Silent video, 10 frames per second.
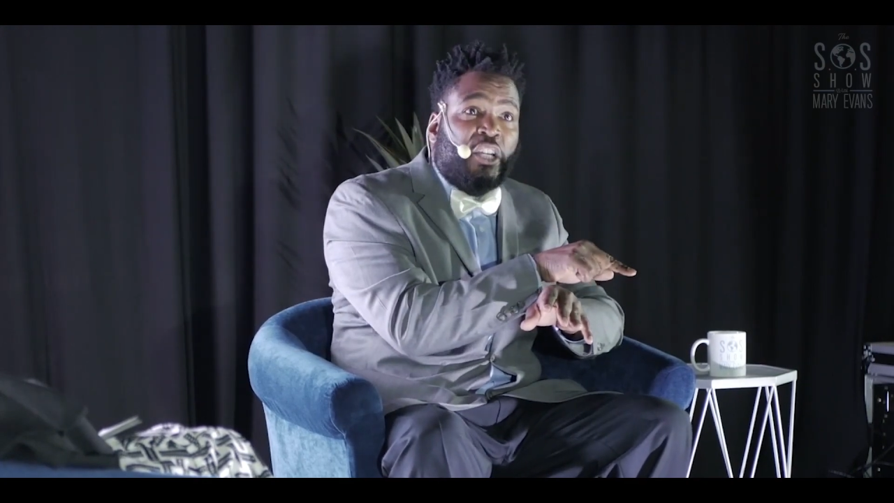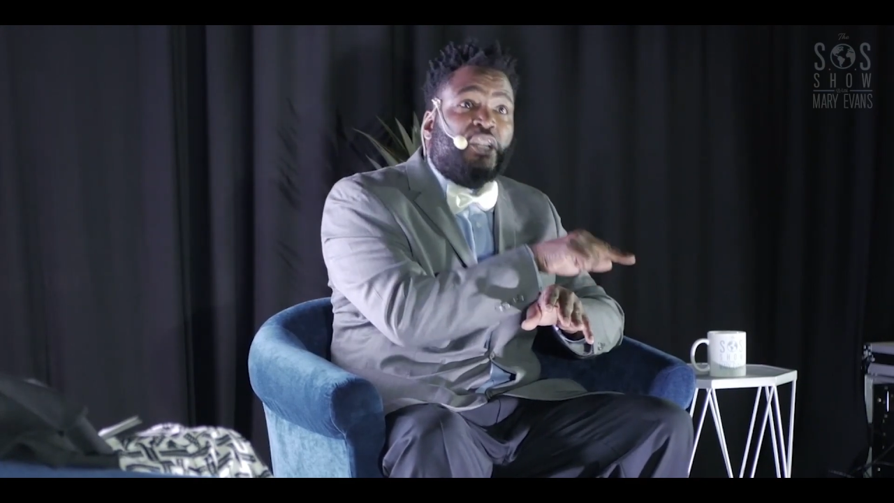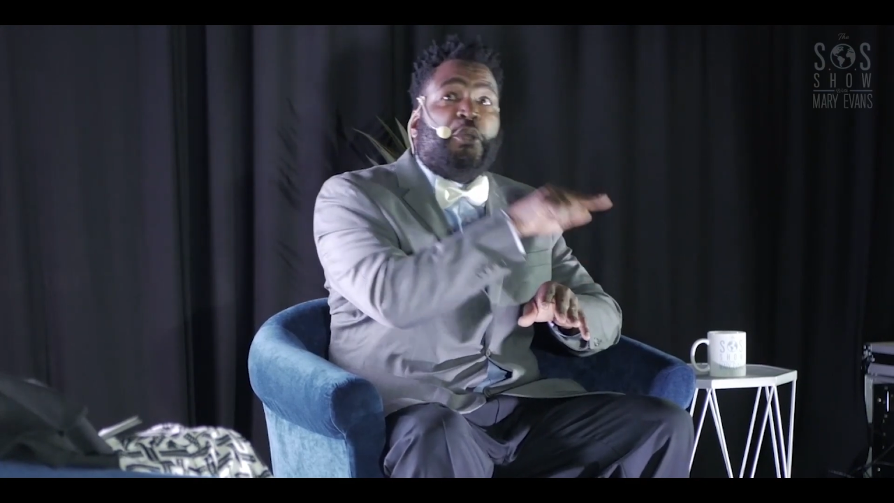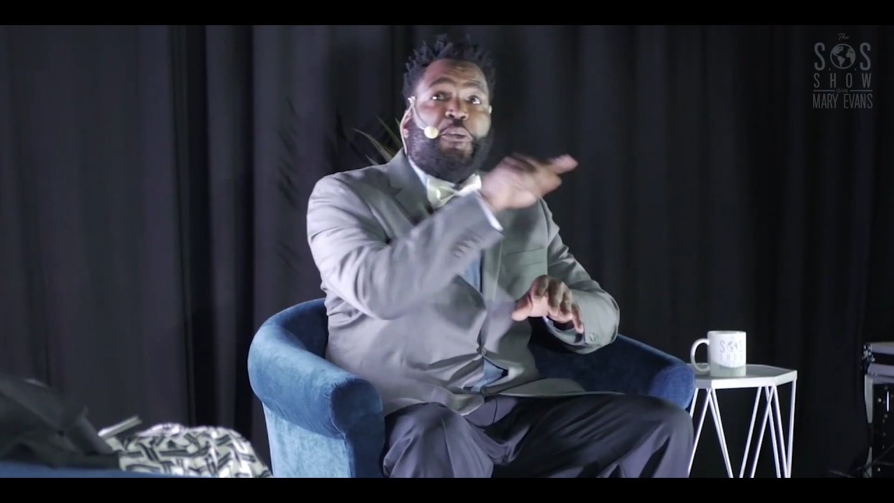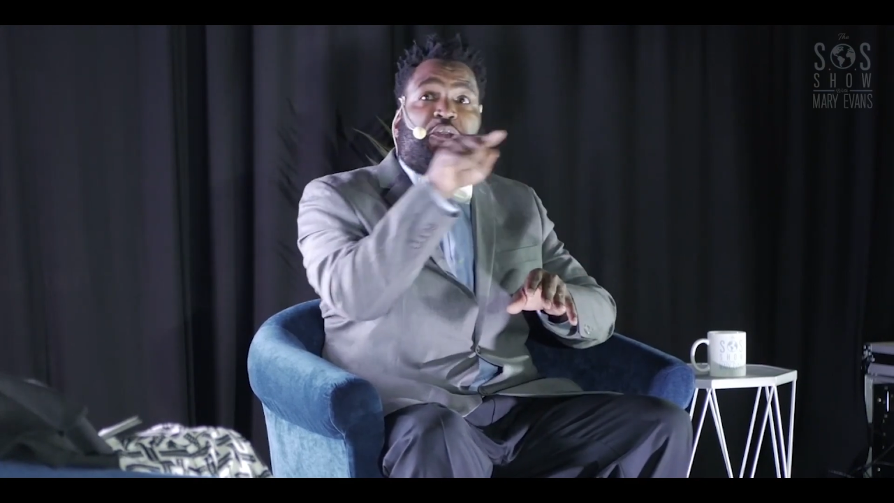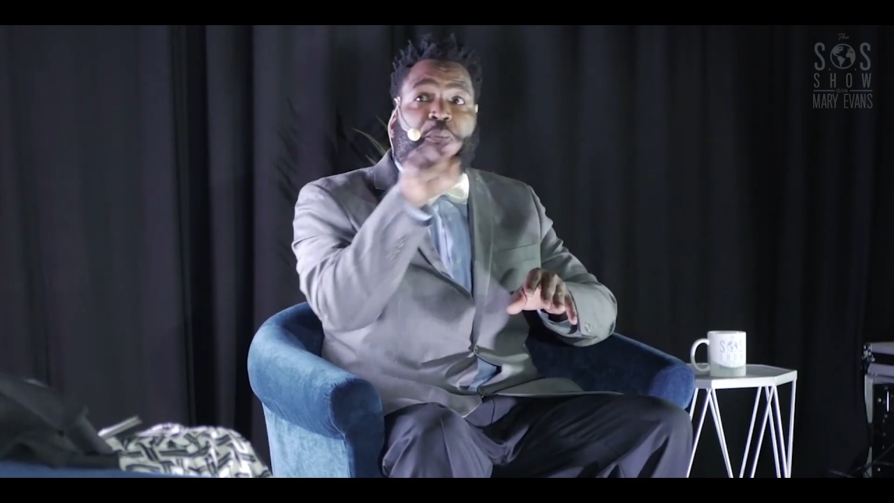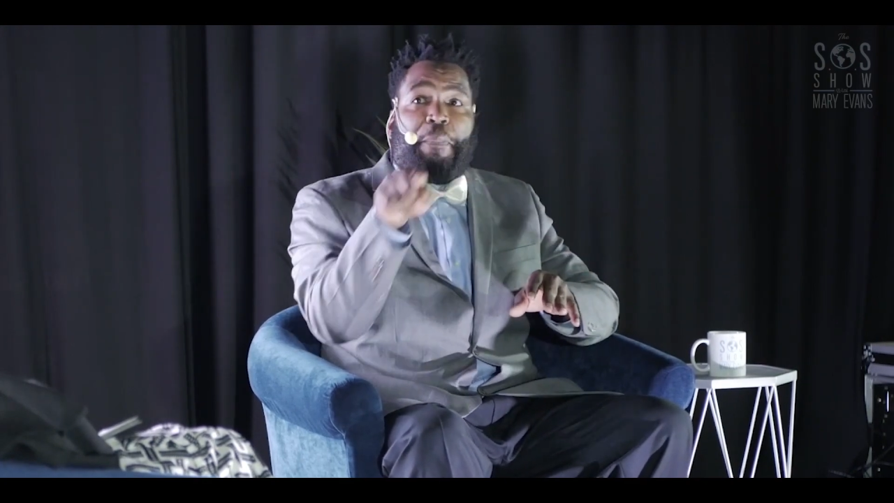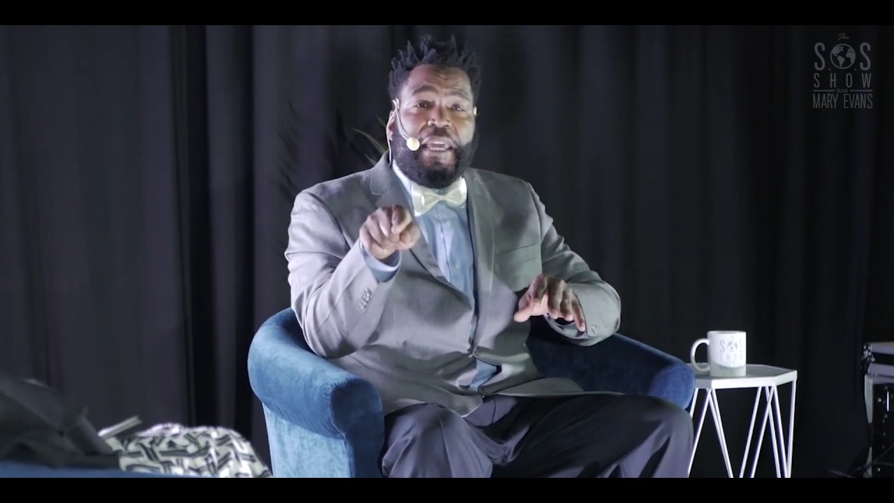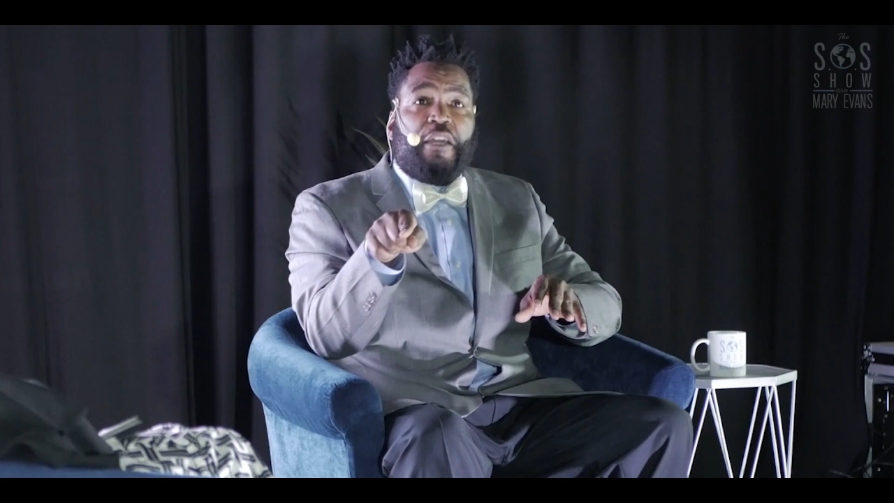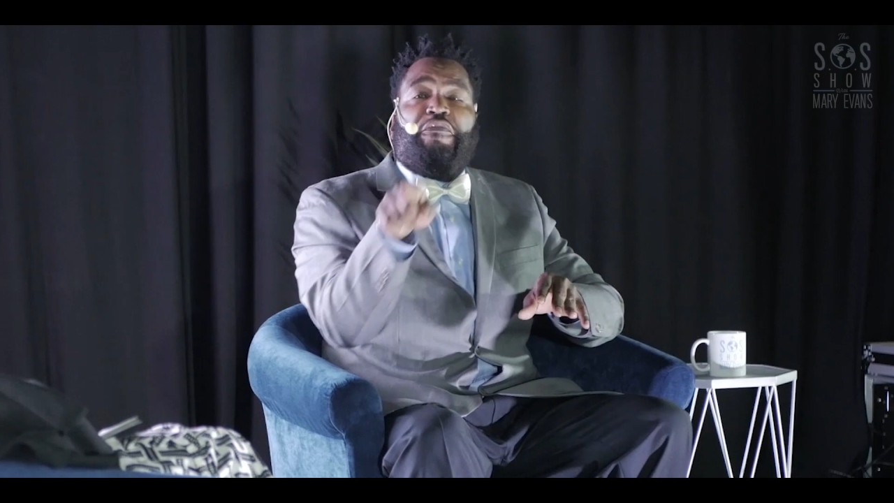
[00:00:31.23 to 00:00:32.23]
to
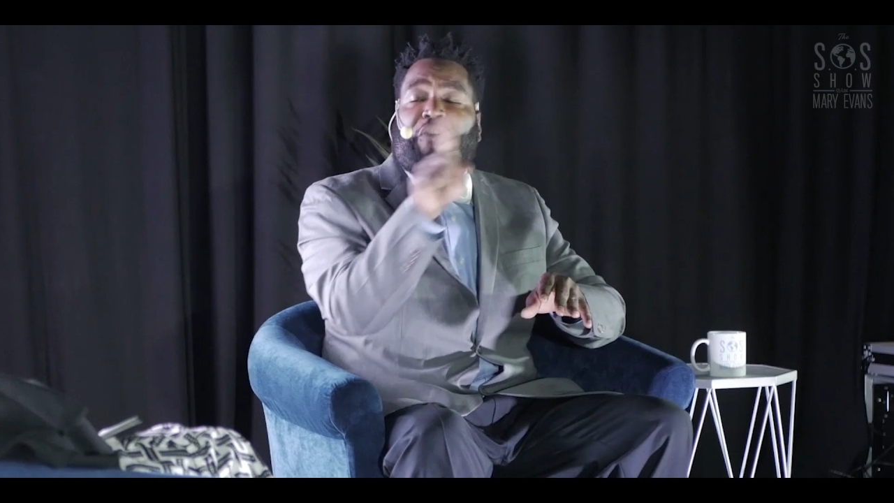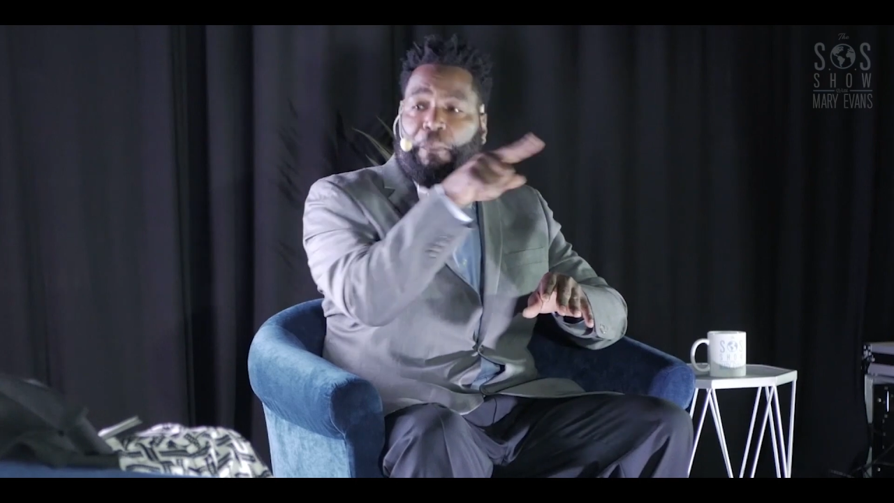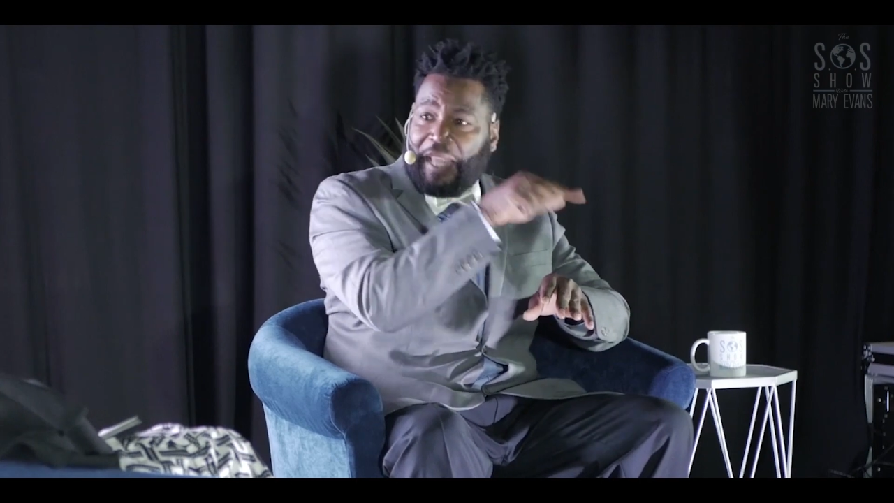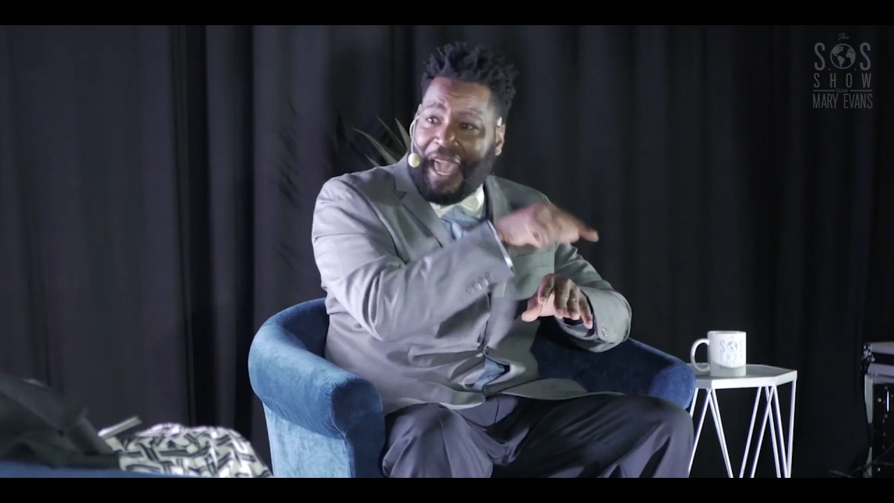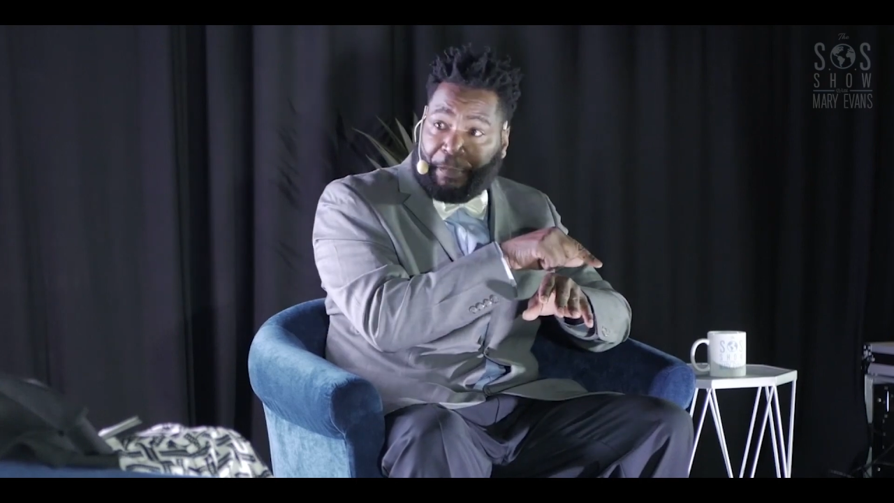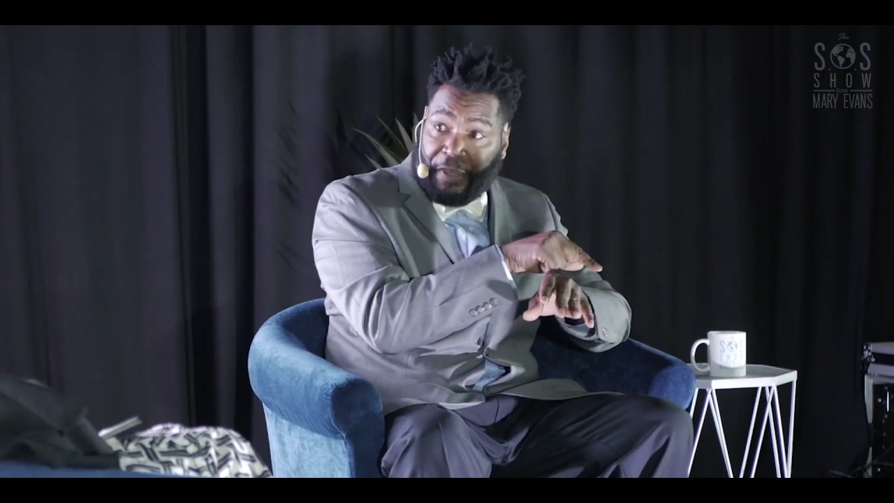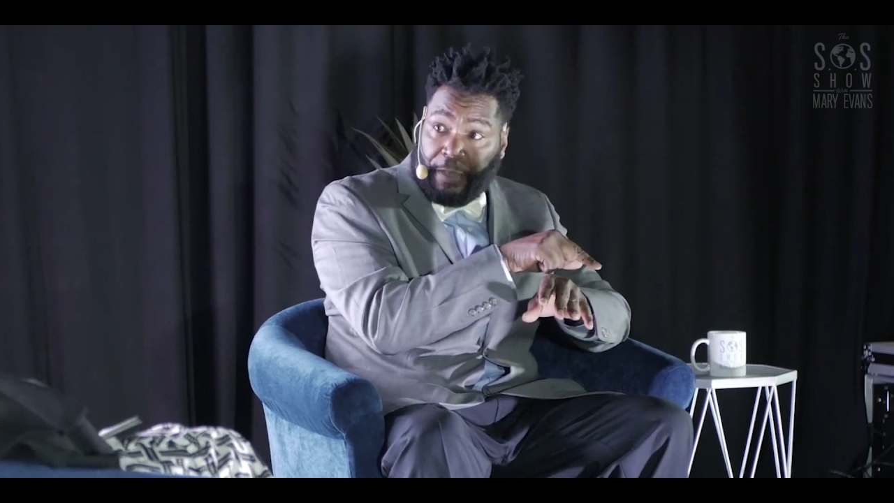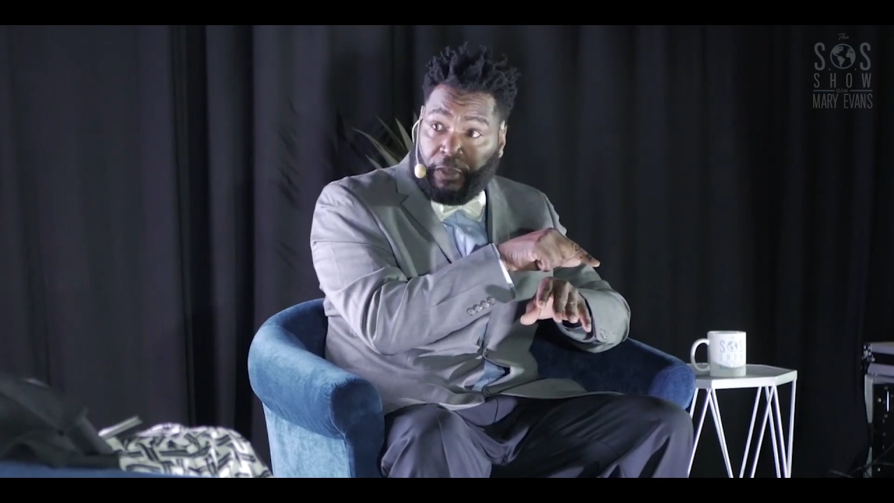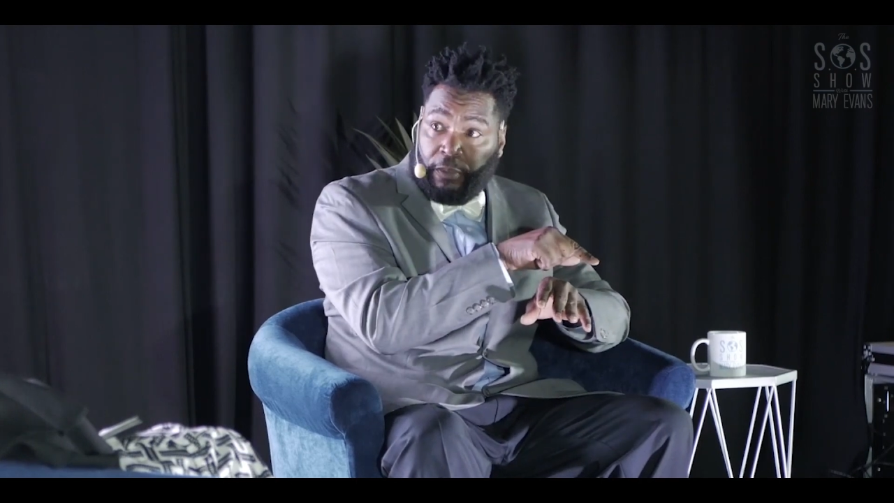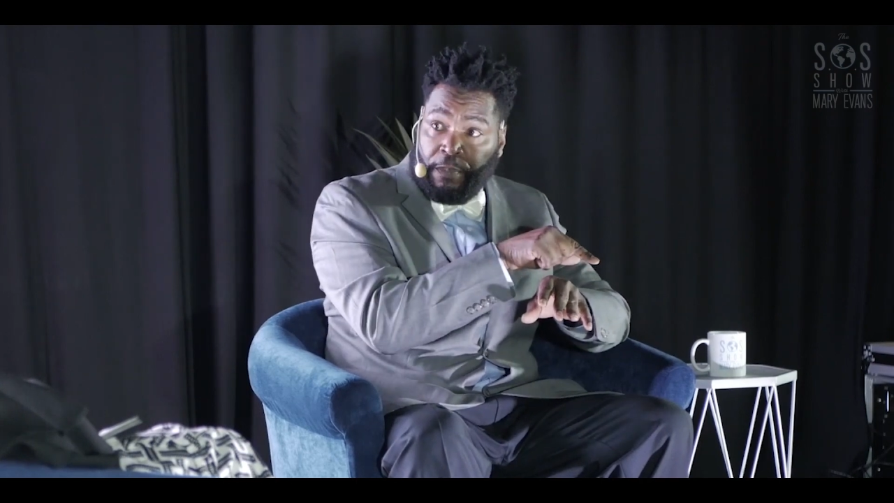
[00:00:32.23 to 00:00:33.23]
speak for black
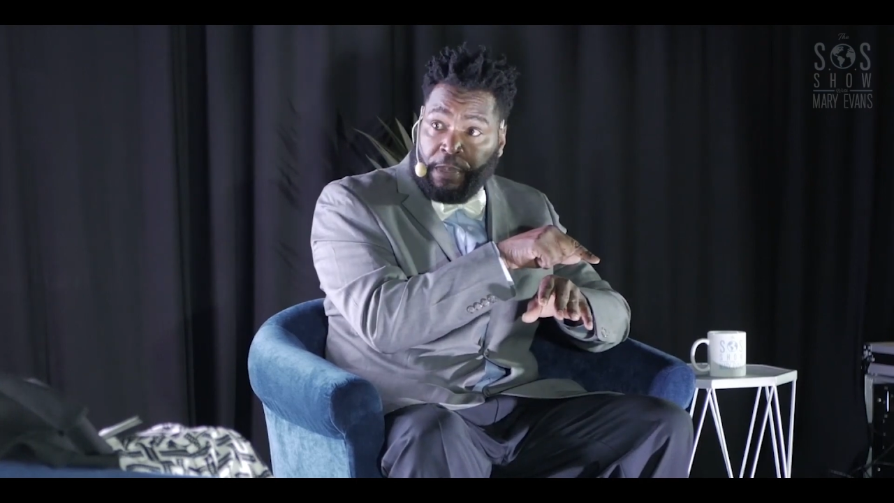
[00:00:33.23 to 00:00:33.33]
people